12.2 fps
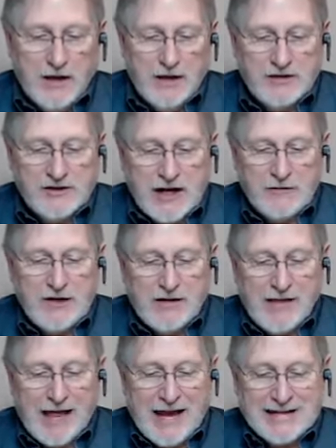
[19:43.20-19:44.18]
Safety
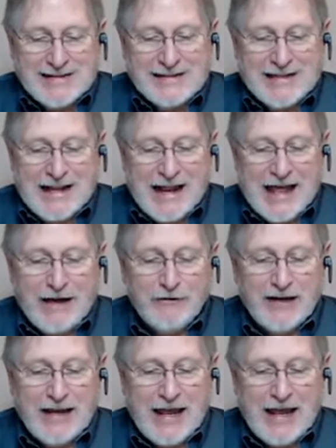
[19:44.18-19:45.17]
glasses that have
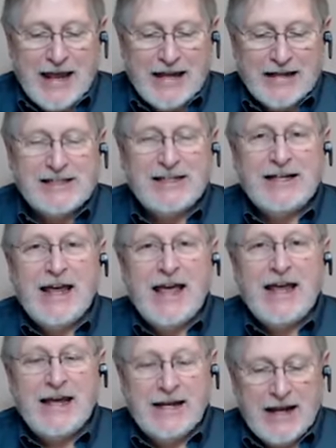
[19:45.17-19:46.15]
an
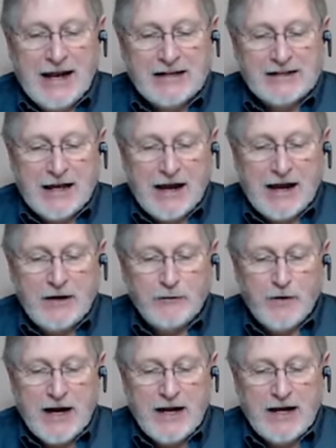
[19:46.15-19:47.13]

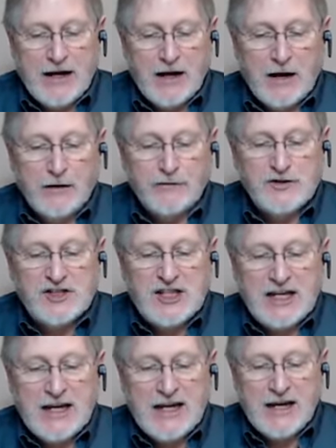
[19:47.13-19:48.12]
ANSI rating of
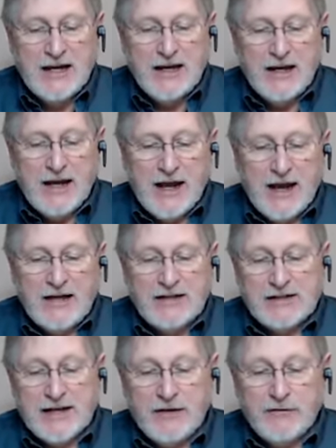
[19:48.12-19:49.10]

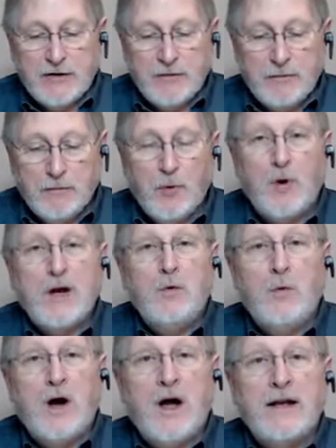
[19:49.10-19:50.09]

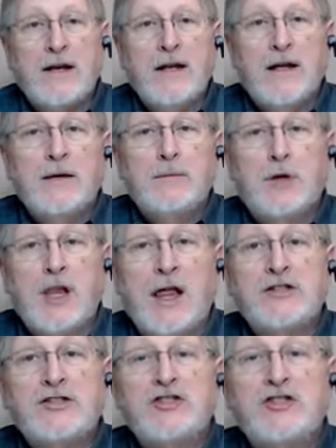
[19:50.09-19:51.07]
Z87.1
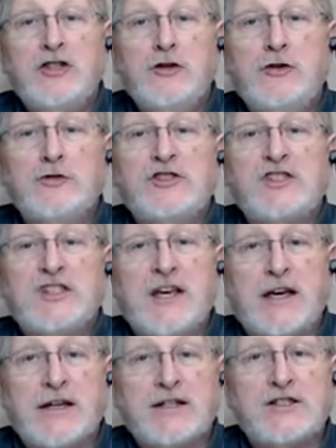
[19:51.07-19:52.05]
plus
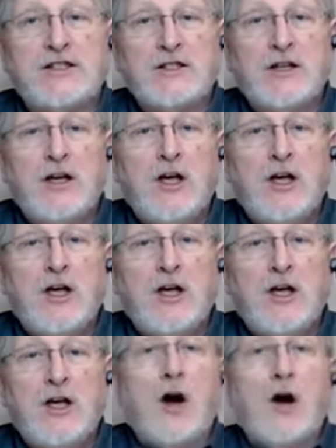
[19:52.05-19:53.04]
U6
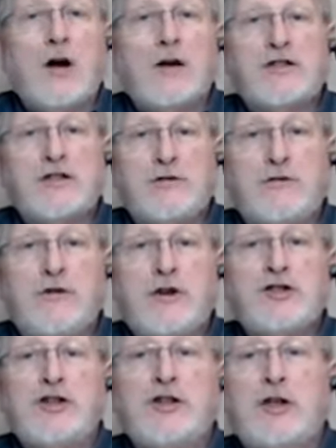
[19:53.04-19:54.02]
are
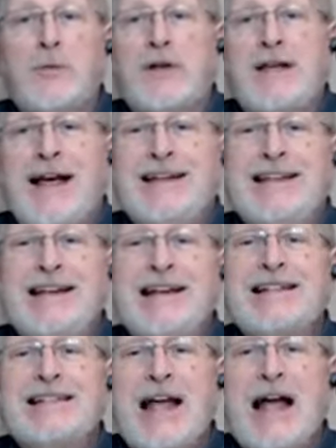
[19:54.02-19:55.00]
sufficient to protect
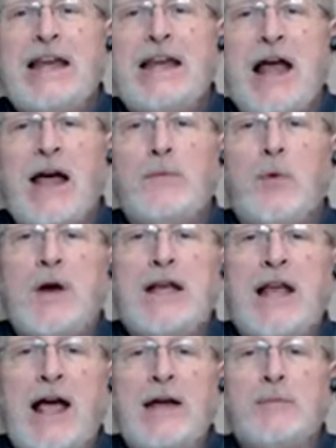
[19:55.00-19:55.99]
against
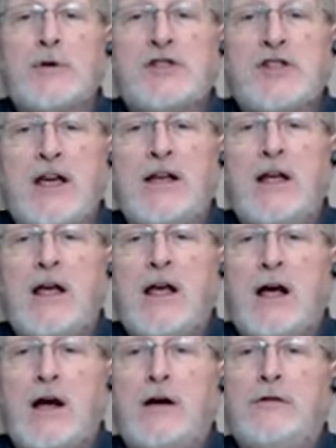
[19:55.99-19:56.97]
99.9%
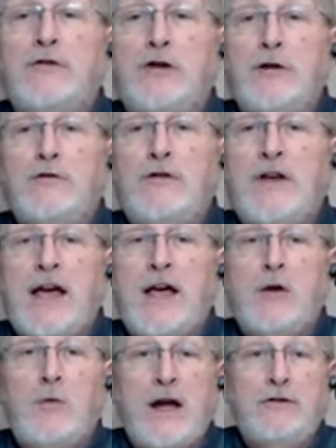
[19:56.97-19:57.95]
of
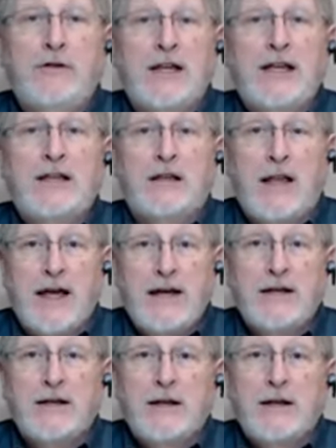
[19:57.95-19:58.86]
UVA wavelength light.